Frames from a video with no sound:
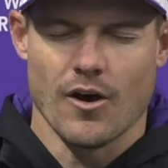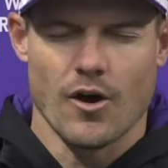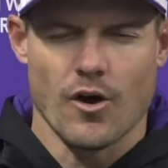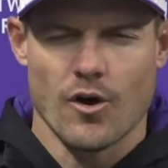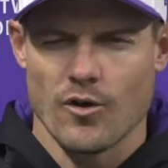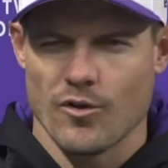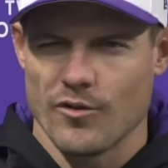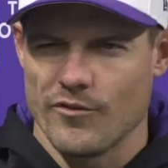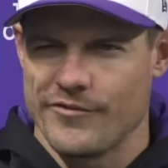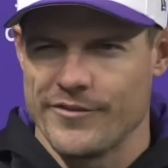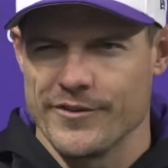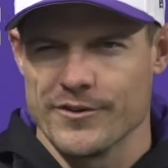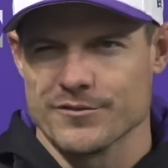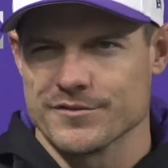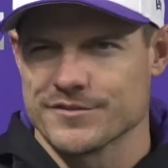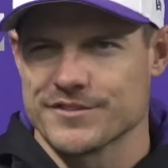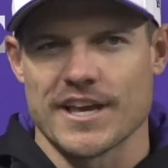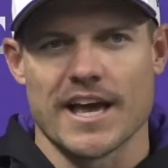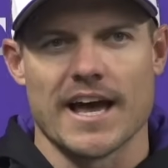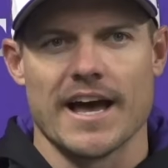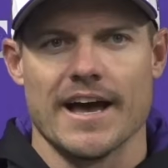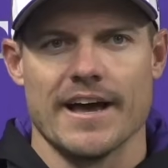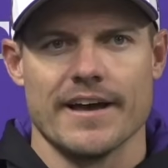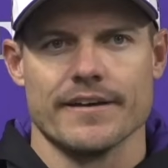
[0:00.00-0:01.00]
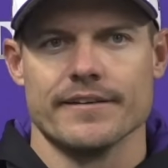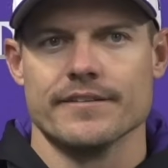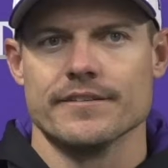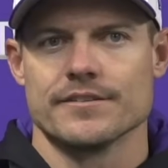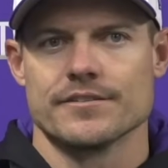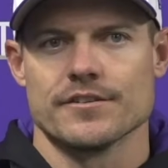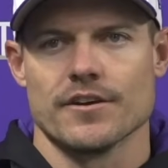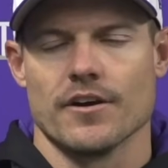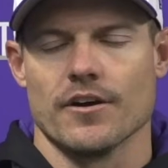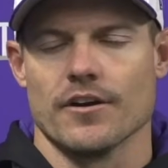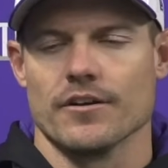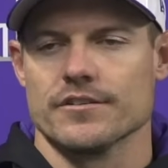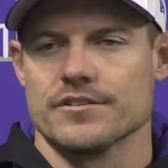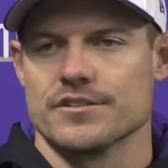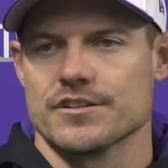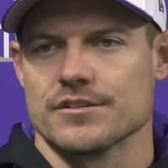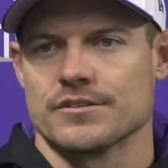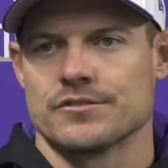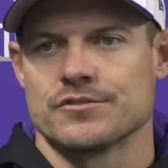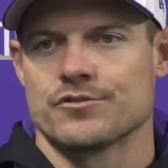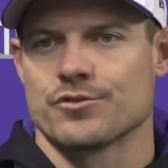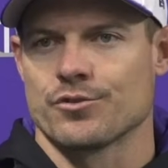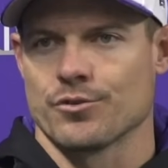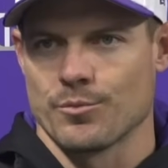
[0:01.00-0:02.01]
all of those guys are
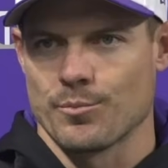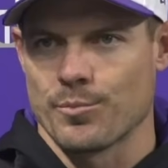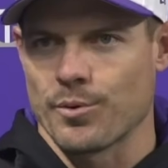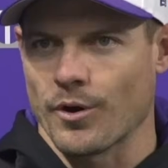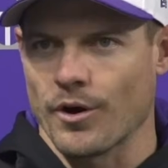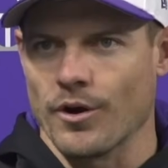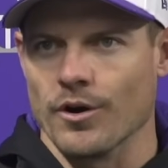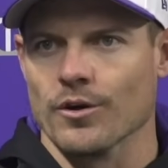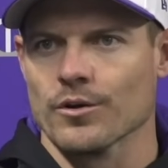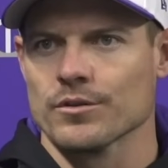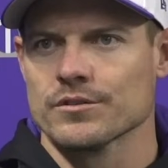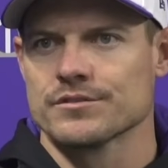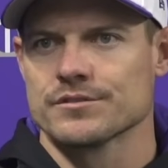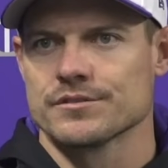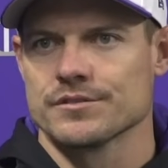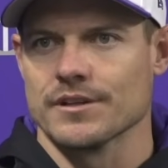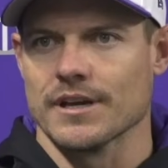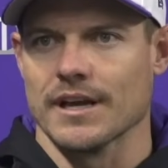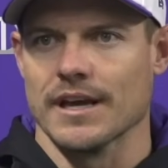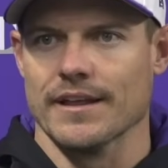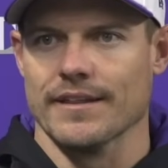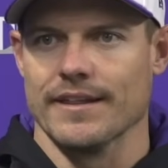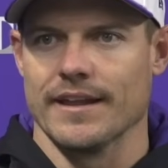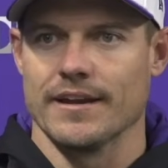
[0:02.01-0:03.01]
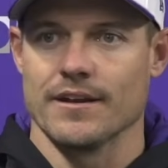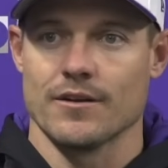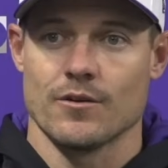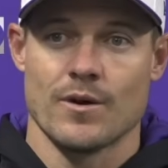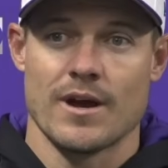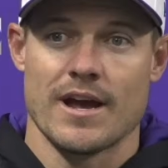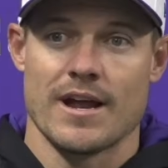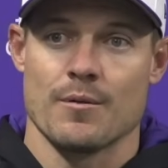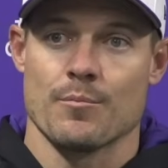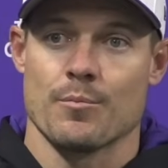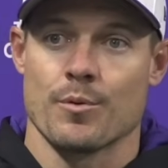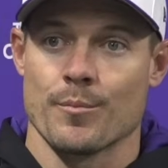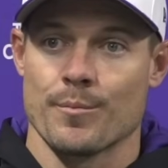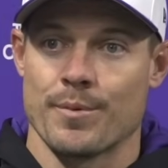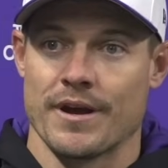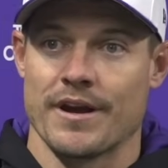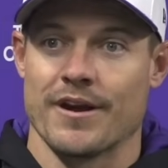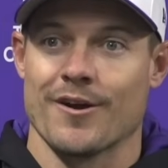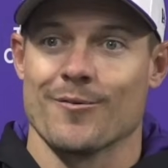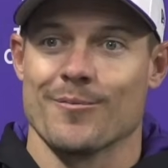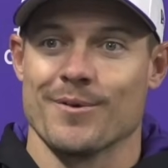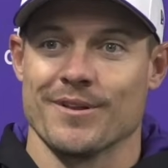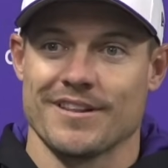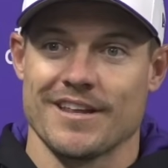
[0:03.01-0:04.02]
just true pros. They know how to
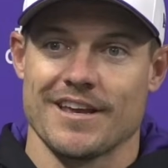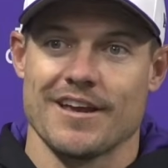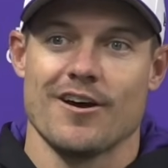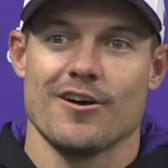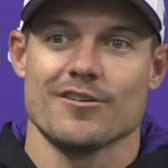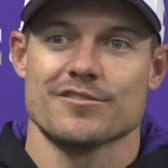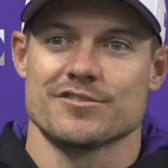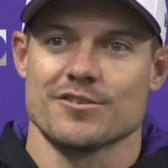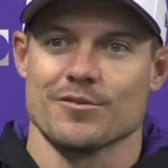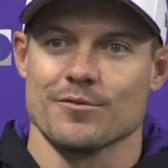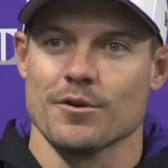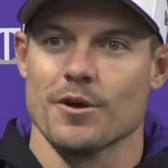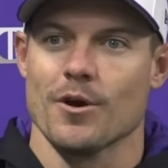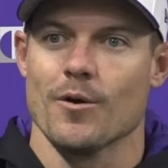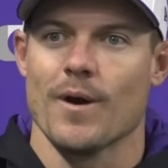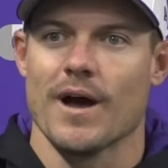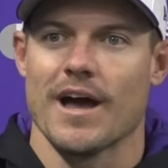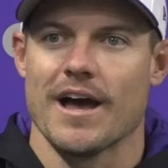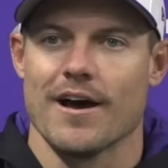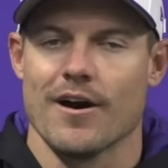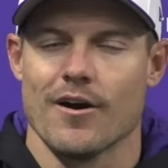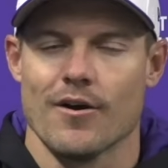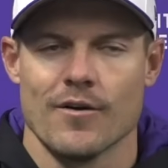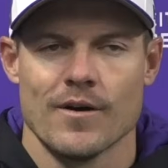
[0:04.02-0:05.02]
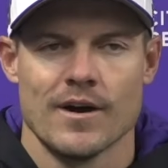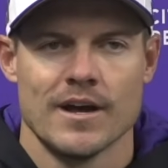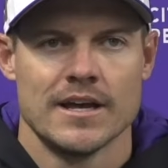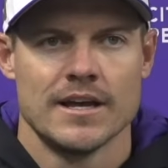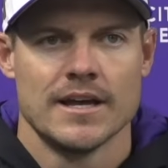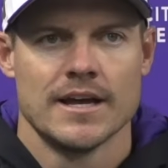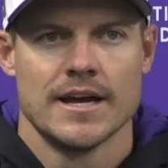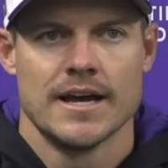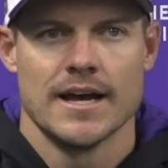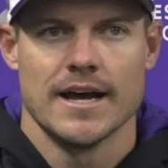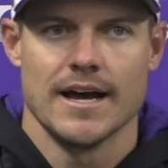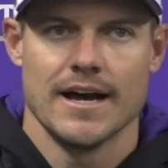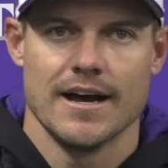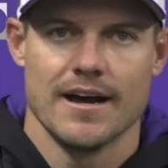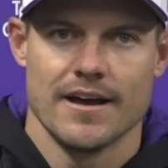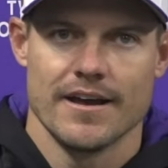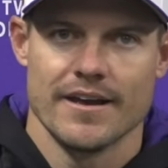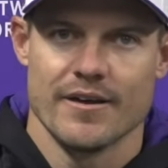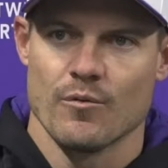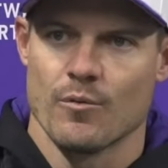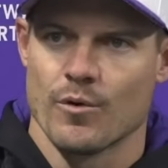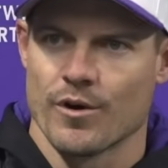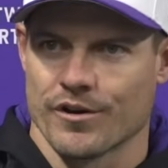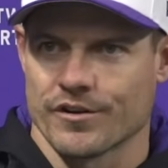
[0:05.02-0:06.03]
prepare, but they also know how
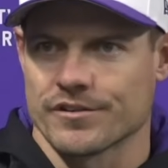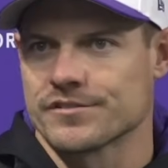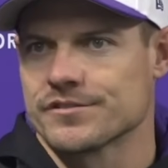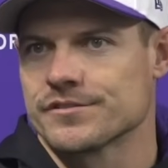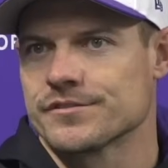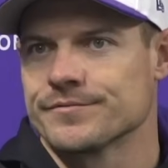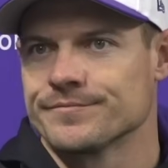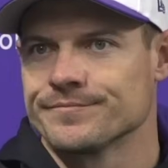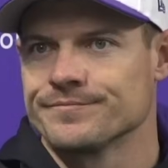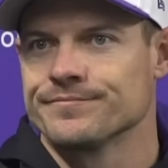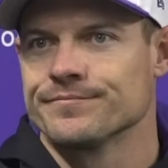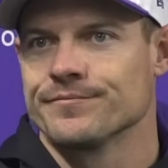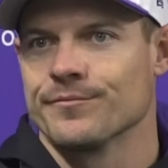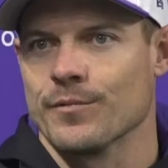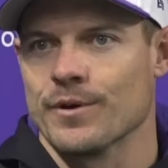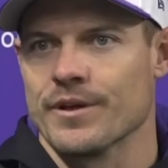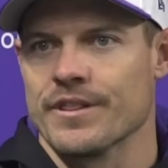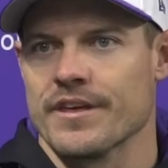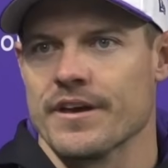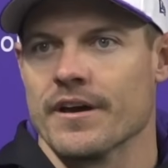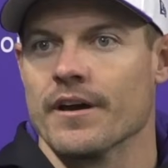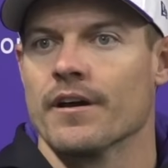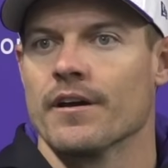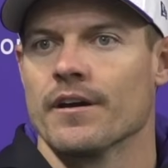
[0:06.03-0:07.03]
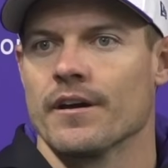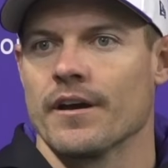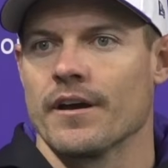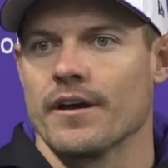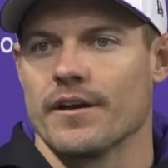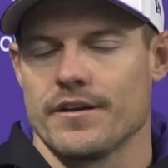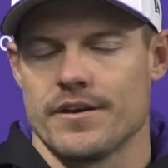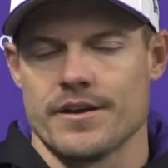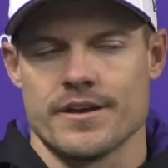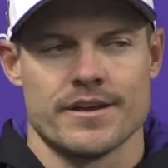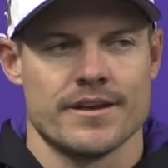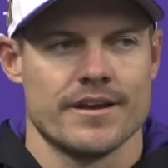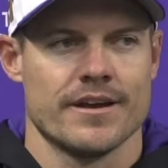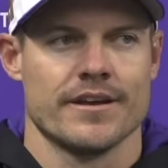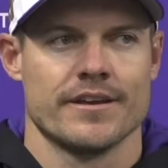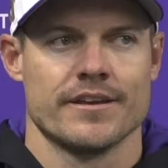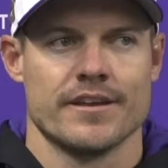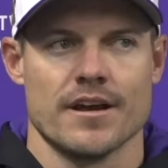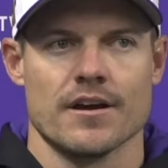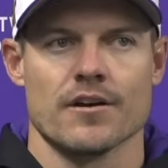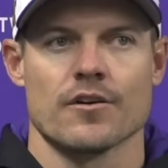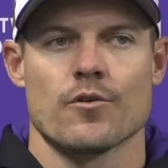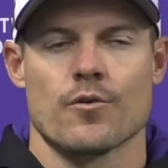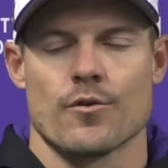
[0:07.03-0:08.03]
it works with a
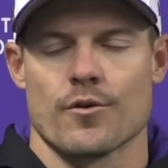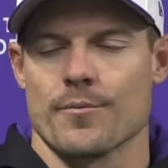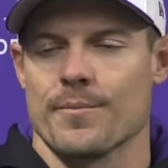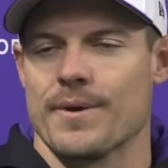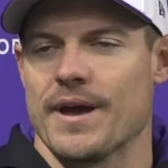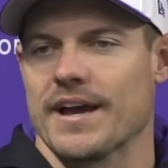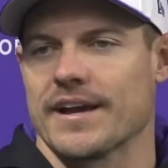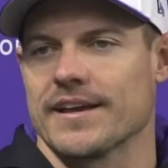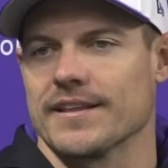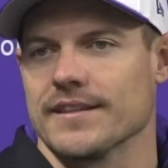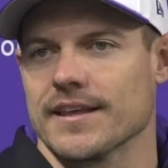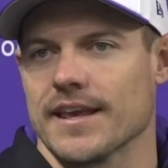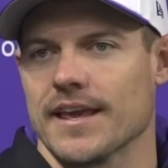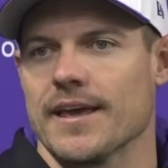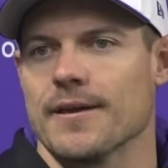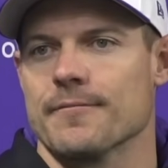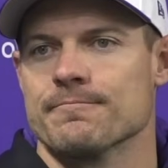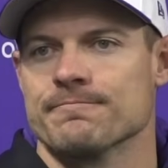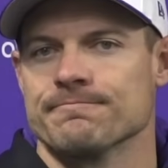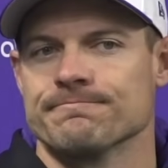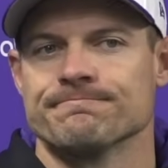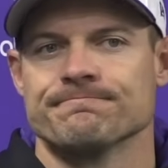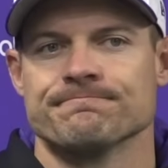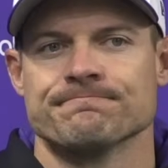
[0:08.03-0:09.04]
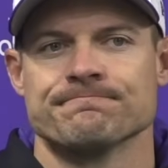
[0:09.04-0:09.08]
young quarterback in the game.